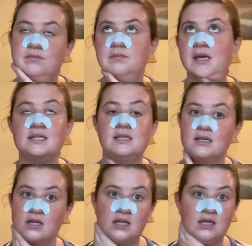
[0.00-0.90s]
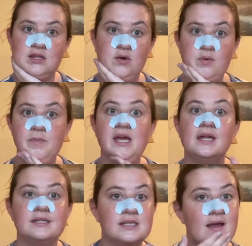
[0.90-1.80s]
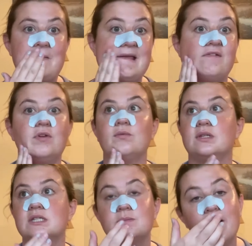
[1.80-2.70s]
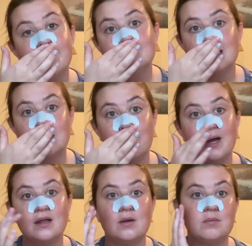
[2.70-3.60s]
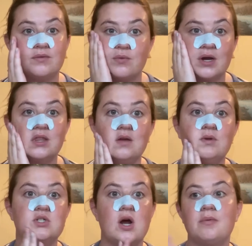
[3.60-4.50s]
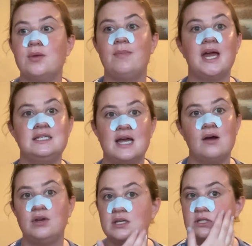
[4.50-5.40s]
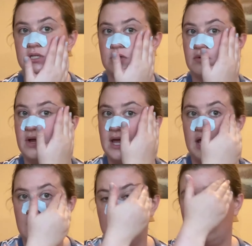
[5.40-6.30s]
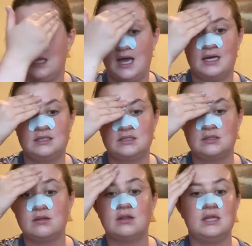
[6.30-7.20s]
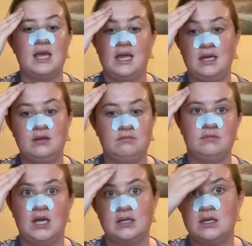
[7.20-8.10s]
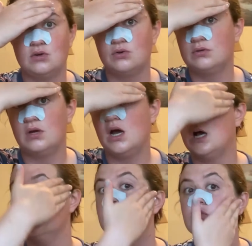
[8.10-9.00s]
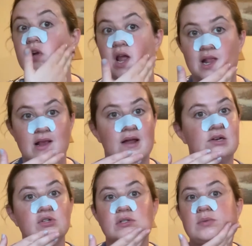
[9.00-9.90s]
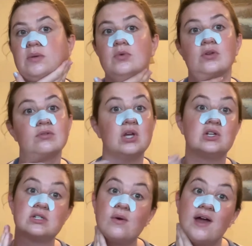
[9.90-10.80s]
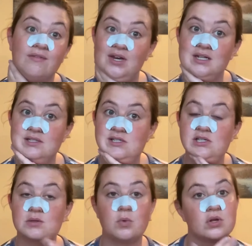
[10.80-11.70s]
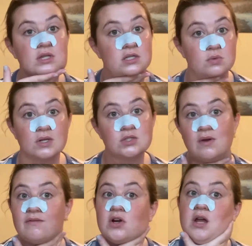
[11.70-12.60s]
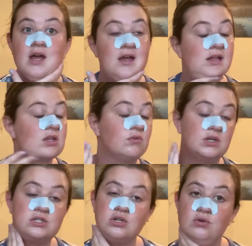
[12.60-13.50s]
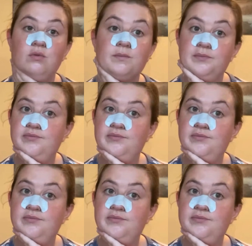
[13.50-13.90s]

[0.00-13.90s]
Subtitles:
basically that there were pits even with spikes at the bottom of where they would drop the bed down into, and that they had killed hundreds and hundreds of people. There's no evidence to support this whatsoever. The only 2